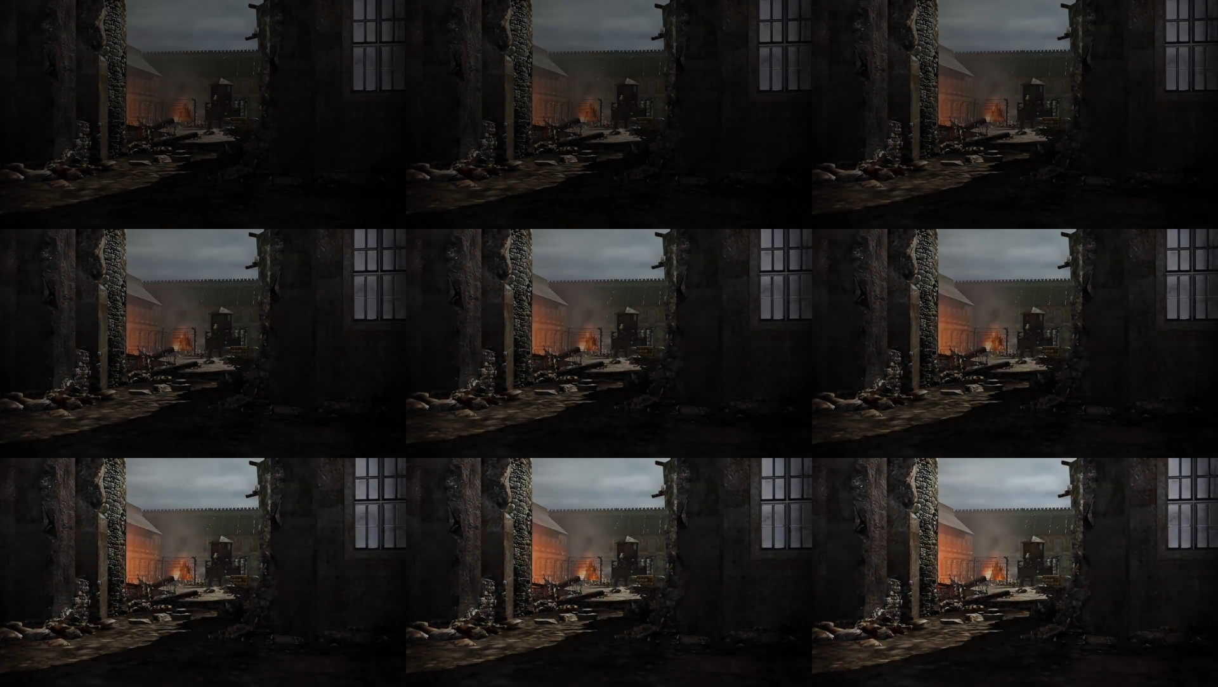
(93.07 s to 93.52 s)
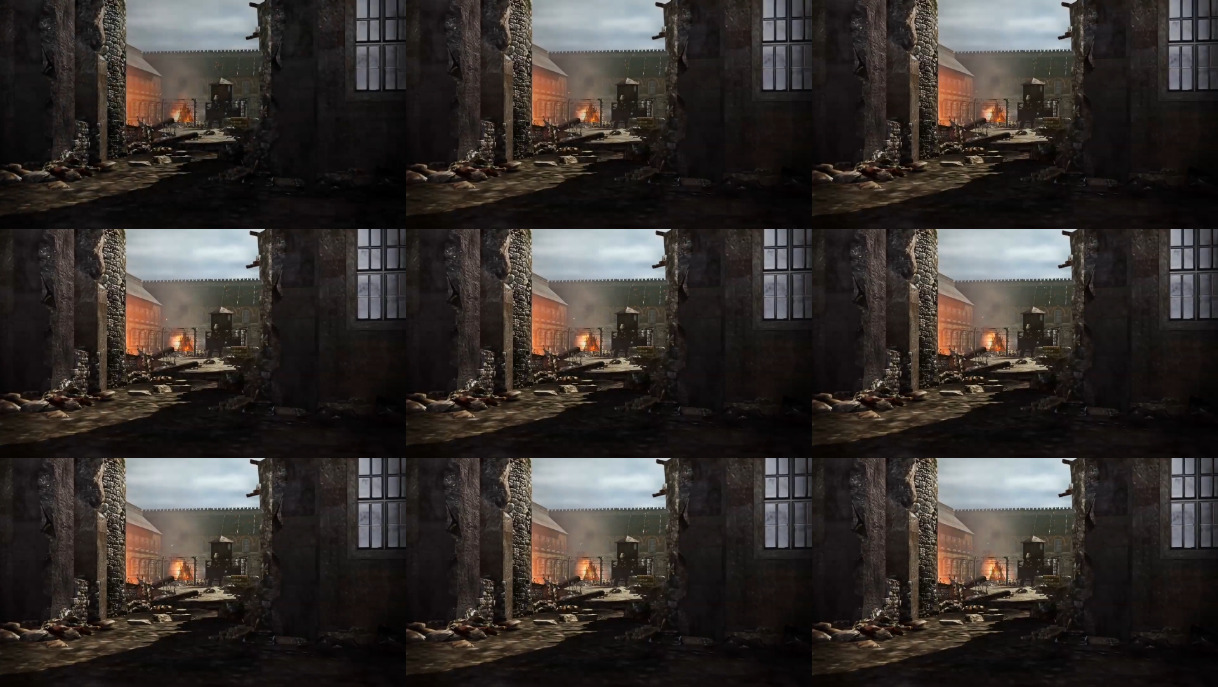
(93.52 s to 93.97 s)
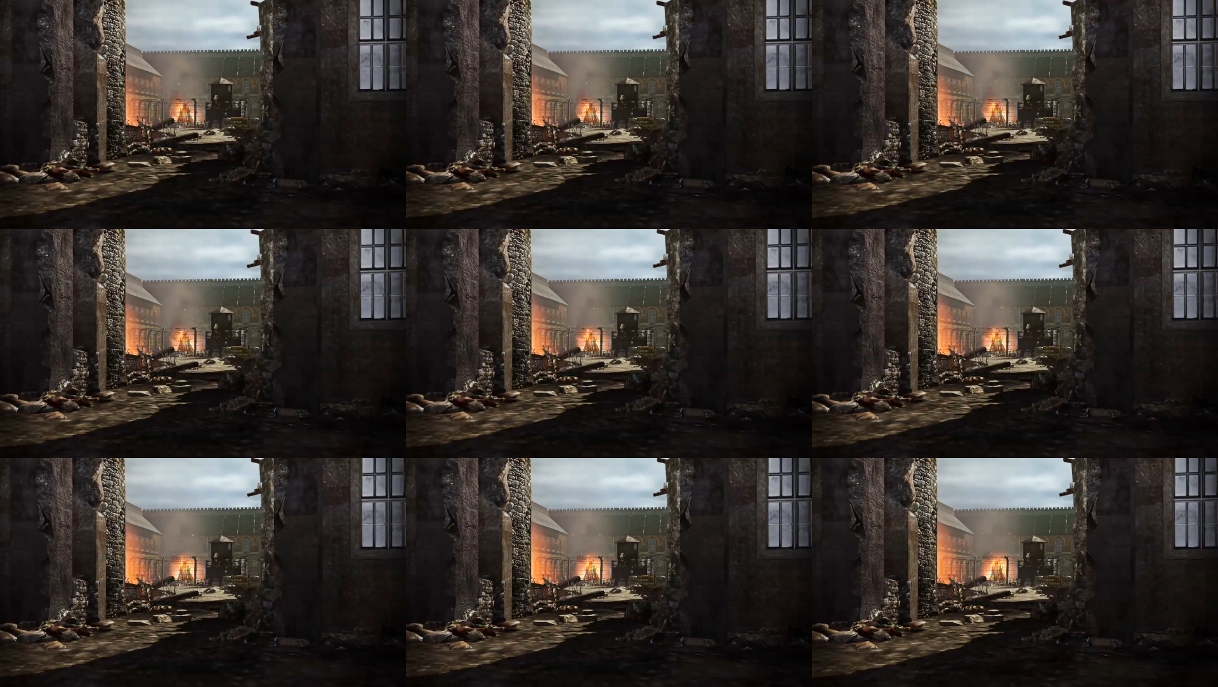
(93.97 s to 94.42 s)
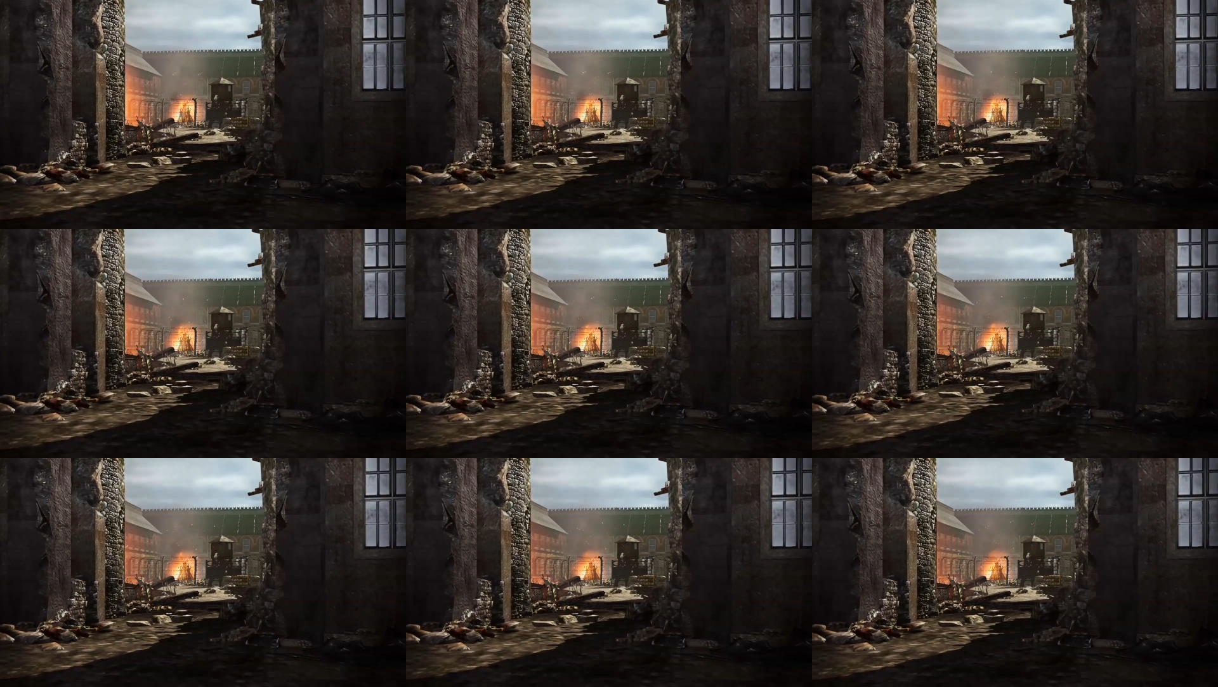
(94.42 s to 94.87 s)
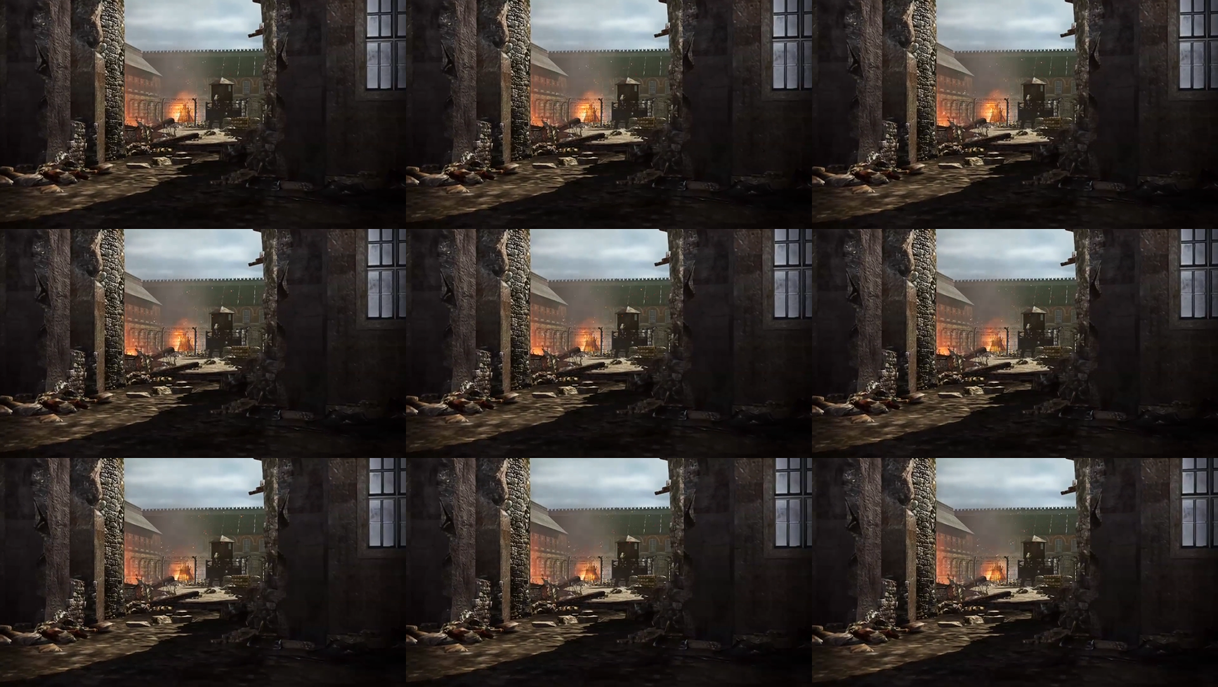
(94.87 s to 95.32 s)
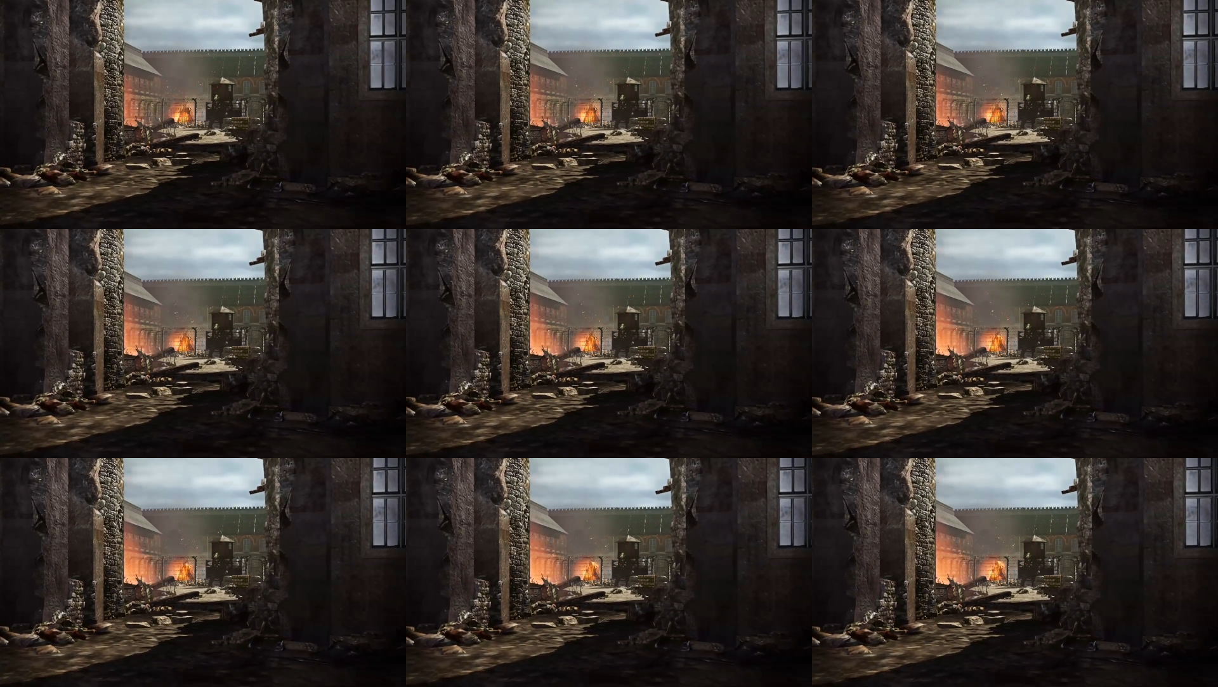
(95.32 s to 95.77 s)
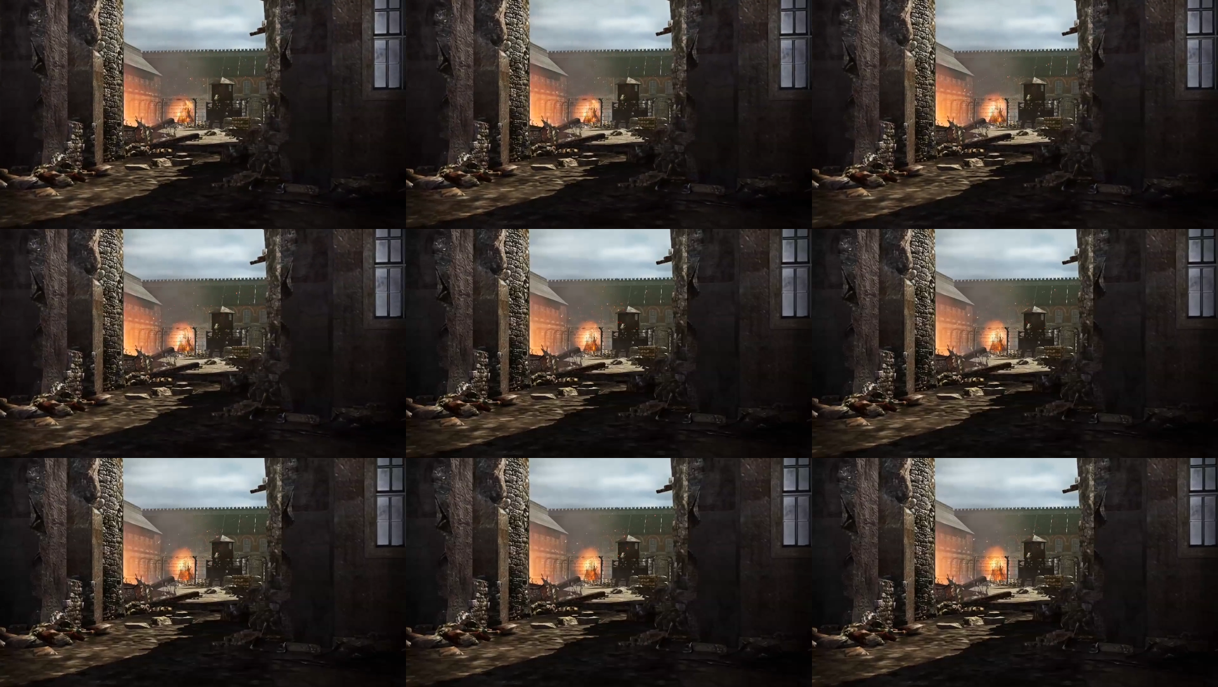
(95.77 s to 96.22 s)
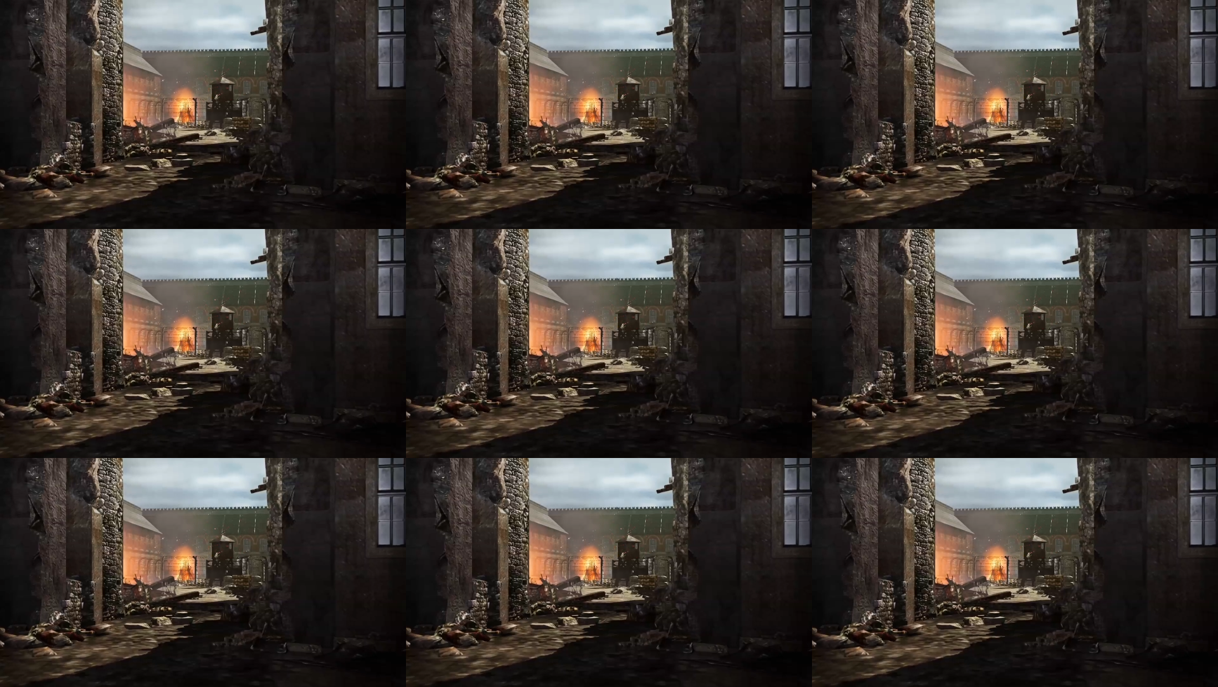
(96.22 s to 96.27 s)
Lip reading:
Nobody's mouth can be seen.